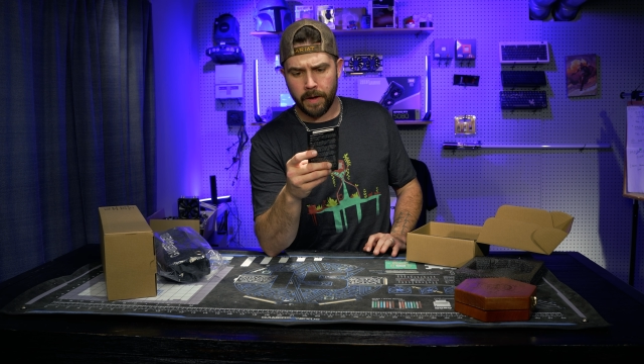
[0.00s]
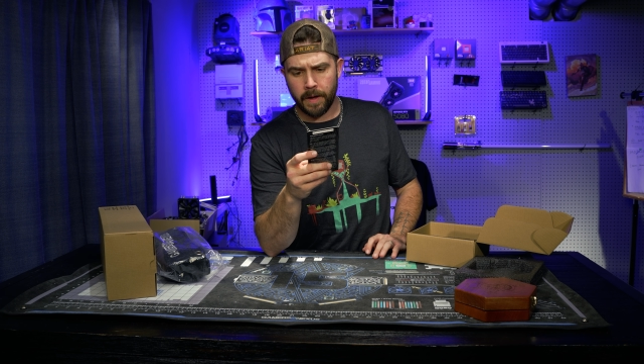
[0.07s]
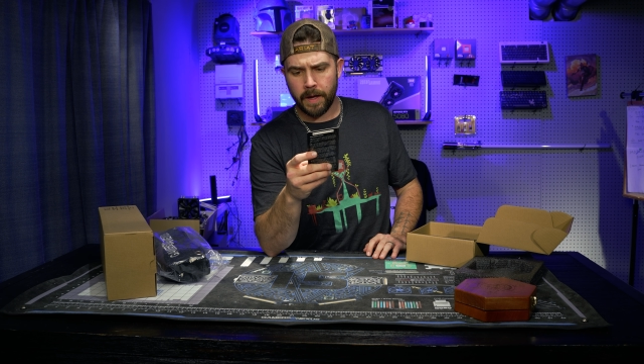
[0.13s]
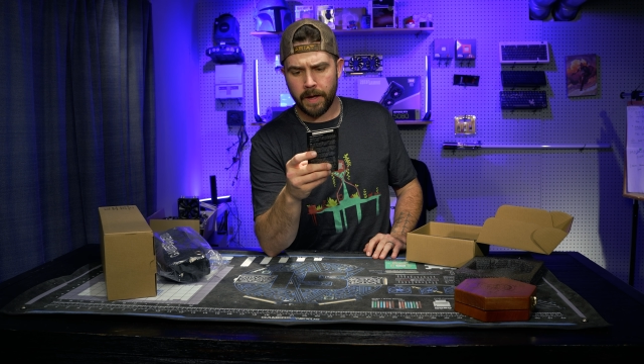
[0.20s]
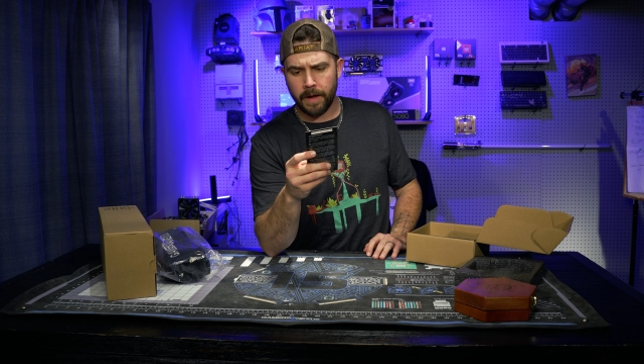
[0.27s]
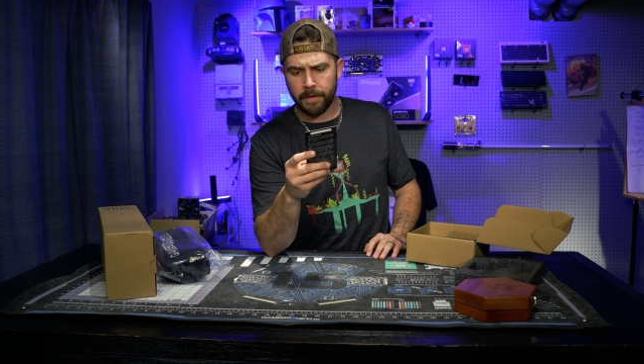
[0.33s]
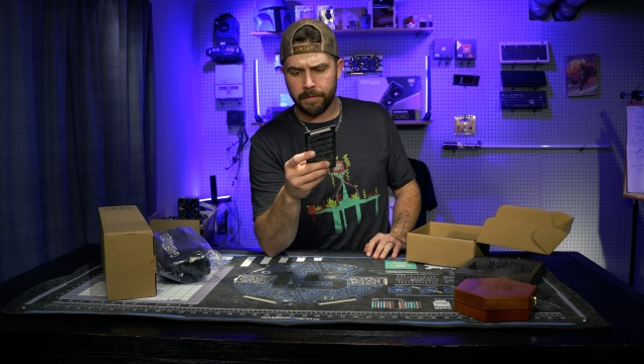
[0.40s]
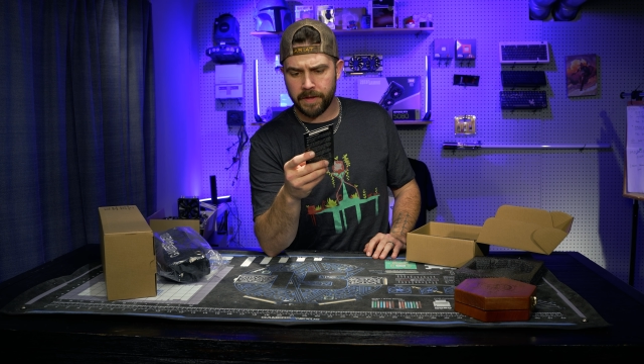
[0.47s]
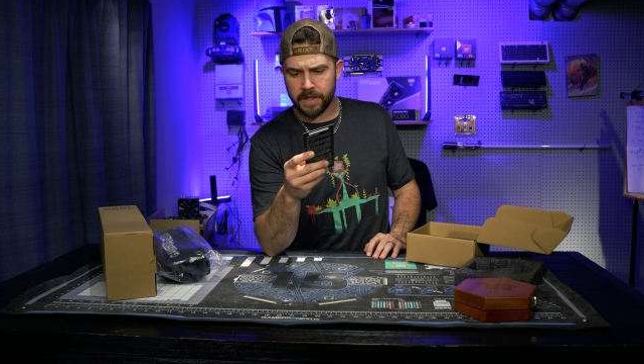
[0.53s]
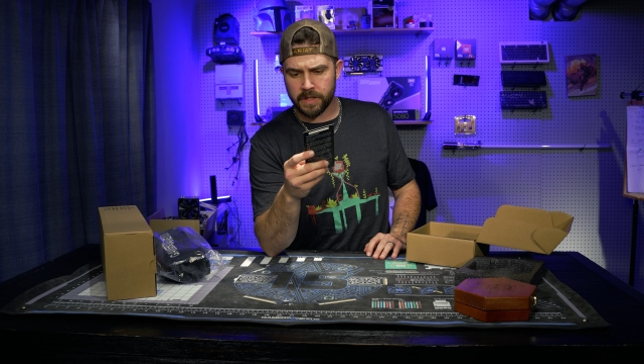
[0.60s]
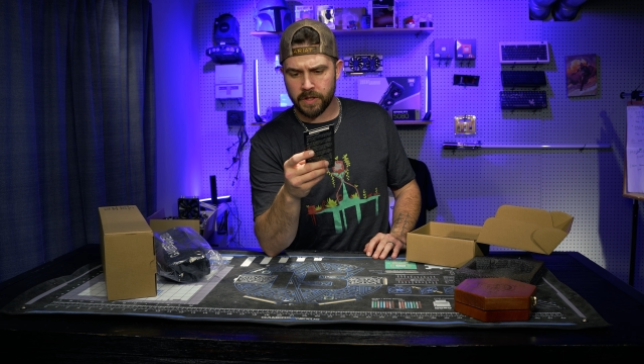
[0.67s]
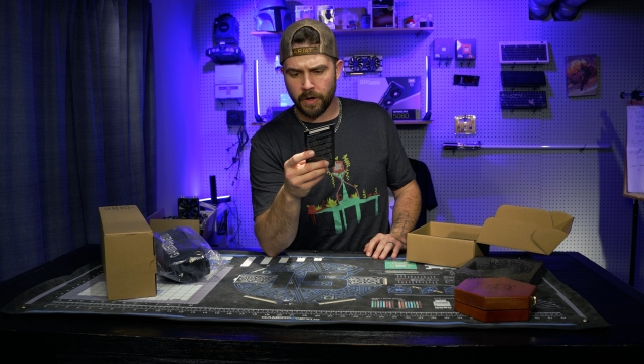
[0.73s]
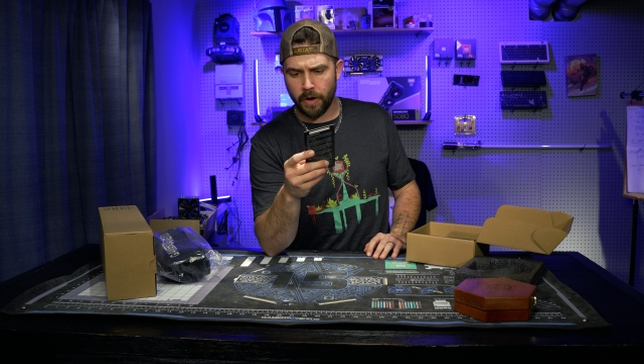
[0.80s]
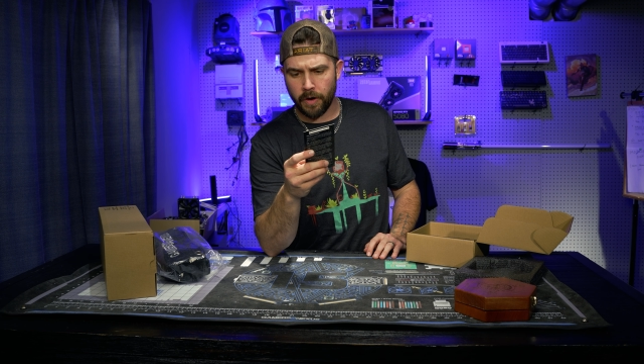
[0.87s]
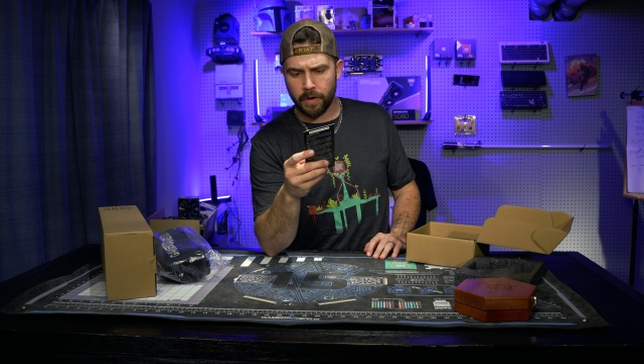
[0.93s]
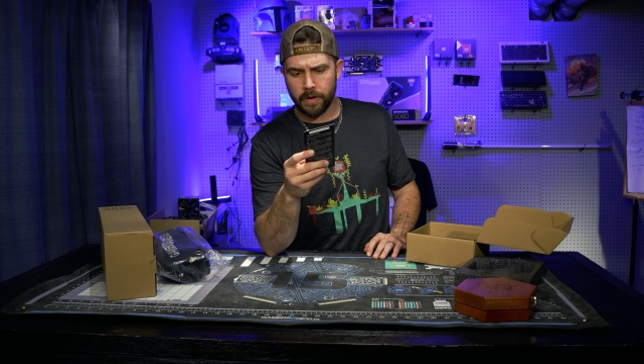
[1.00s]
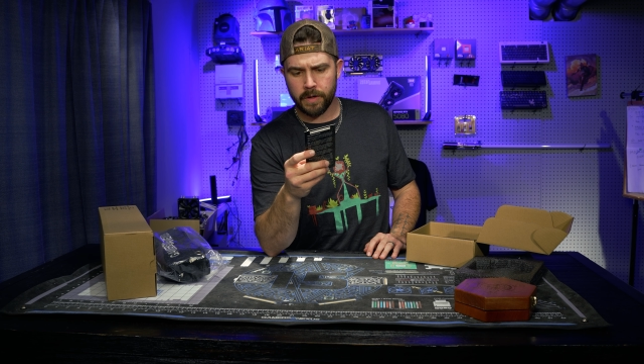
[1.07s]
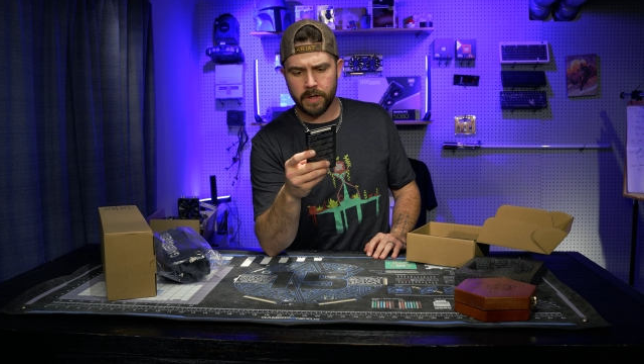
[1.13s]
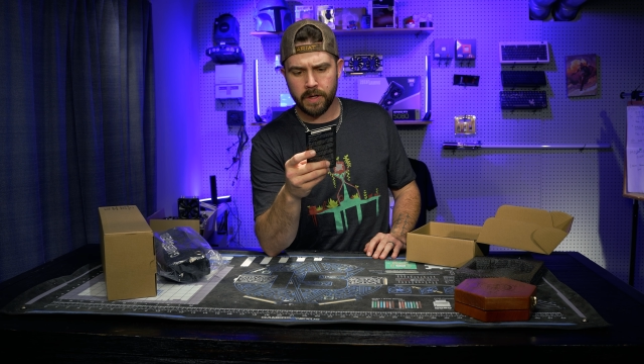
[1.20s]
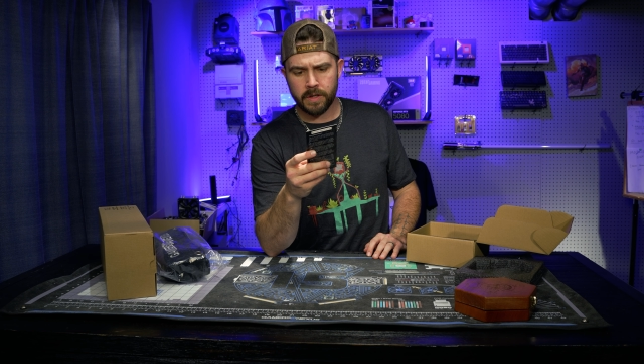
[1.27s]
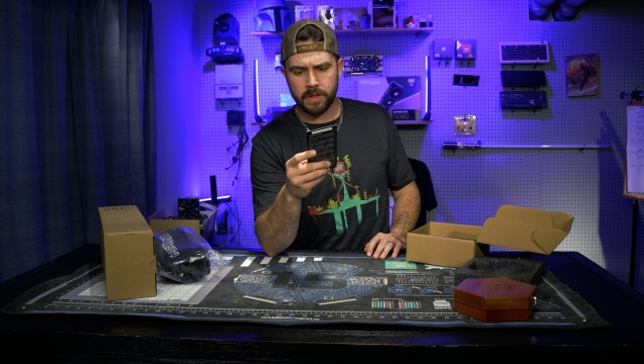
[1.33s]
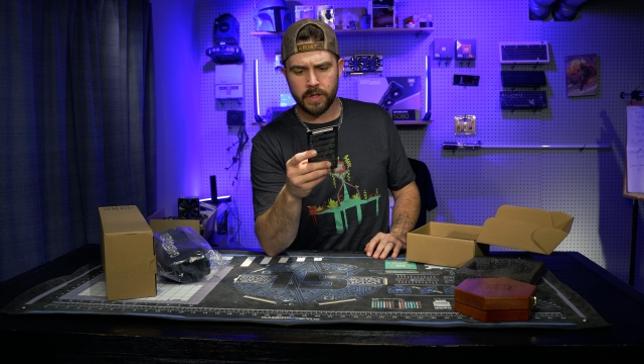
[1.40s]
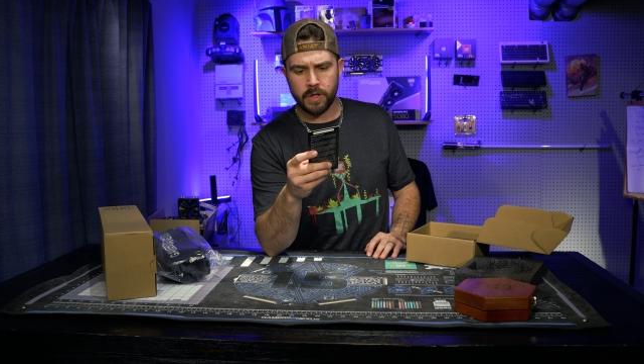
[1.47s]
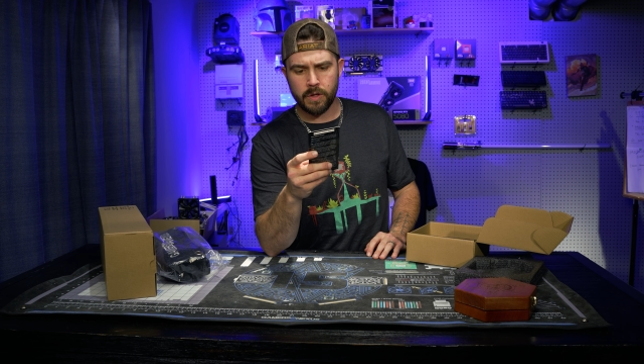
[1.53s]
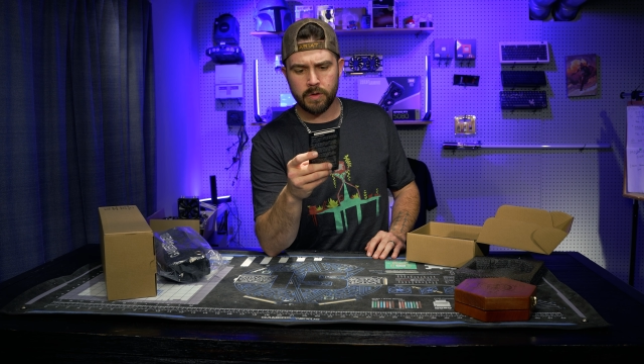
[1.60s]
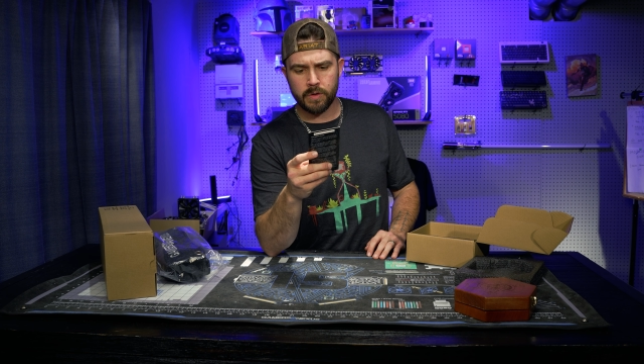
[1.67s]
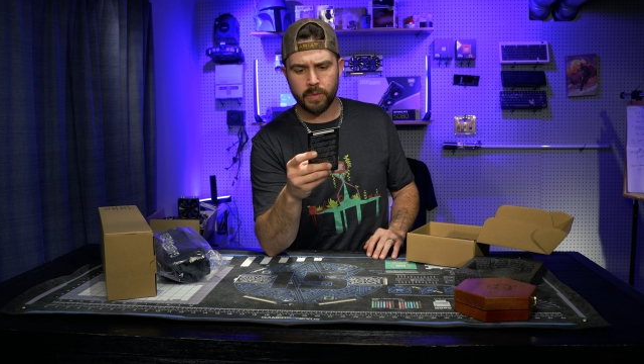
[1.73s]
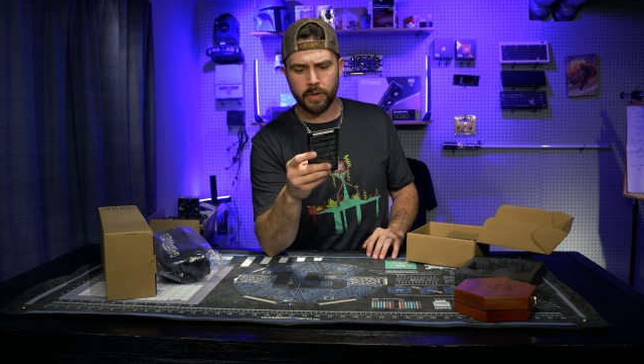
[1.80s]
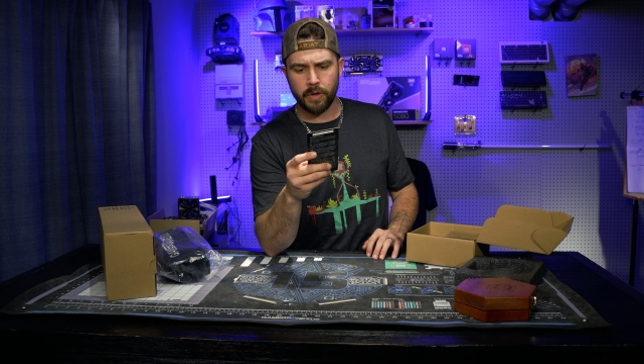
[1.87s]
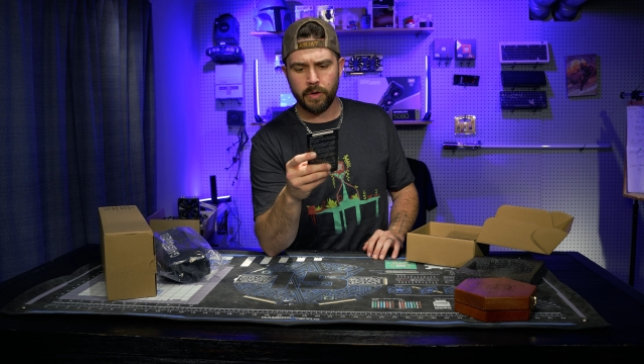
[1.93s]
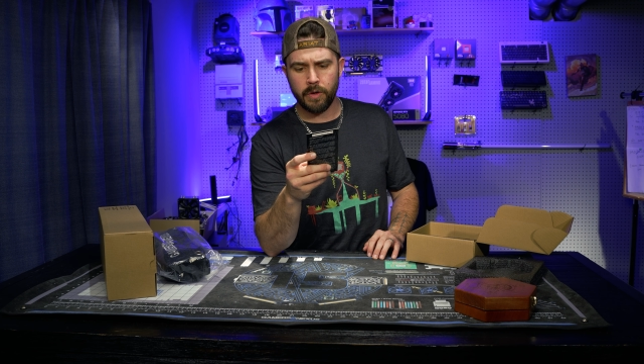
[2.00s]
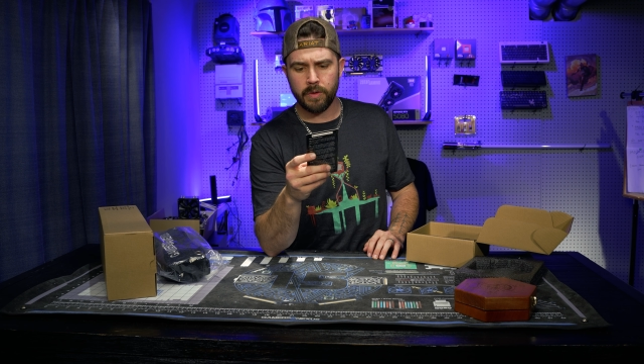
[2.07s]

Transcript: of this card to use with your